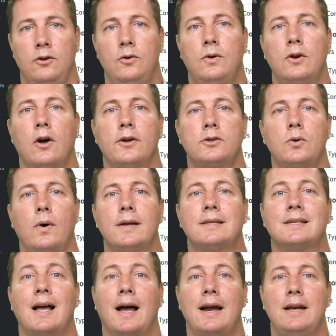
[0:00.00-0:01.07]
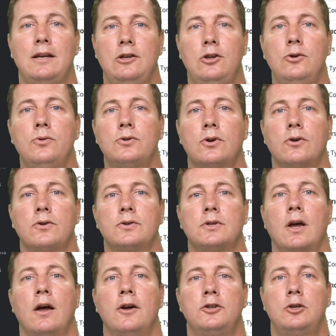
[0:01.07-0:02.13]
You can also assign
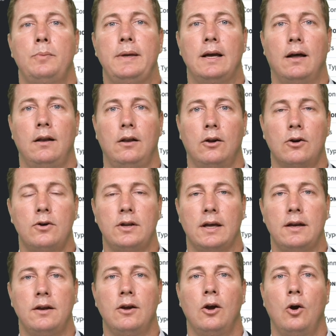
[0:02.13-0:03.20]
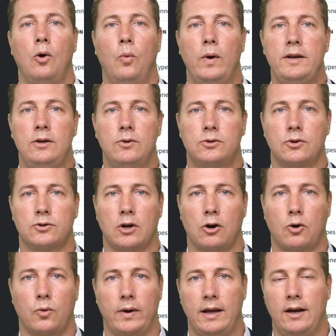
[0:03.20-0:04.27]
users to be alerted when users are
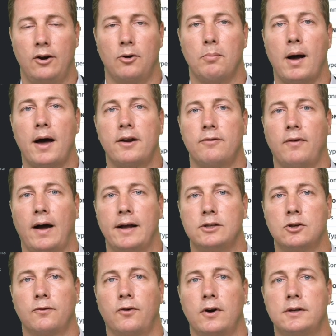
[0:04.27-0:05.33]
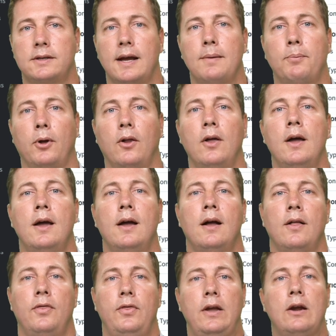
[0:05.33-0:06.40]
created or modified. So for example,
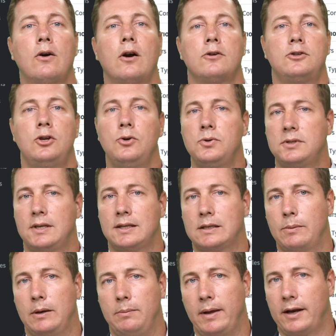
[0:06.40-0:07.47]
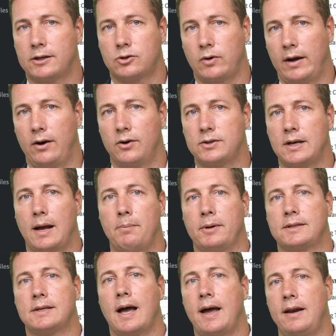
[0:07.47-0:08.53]
here are two system administrators and I'm
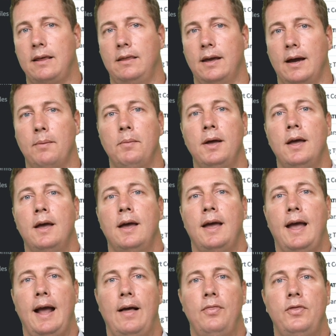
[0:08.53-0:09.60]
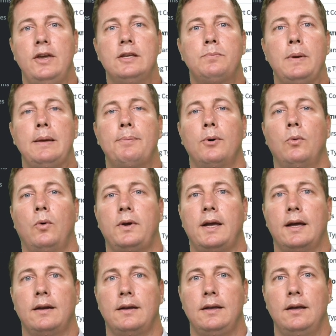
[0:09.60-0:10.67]
assigning them, and these people will
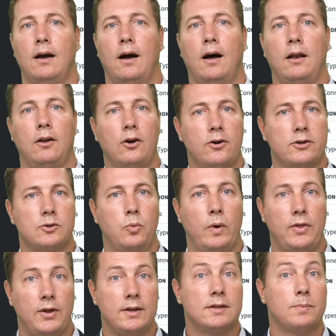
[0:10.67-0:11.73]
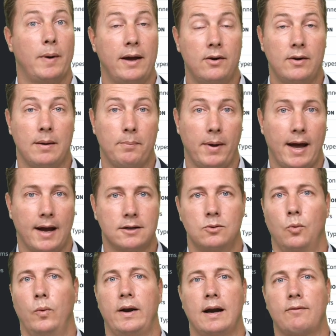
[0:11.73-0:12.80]
get alerts within Spider Impact
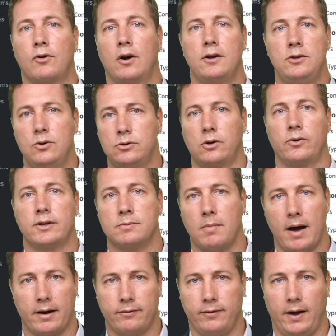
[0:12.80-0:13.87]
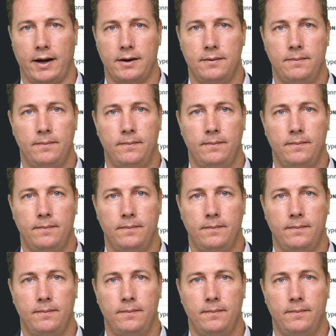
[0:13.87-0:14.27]
whenever a user is modified.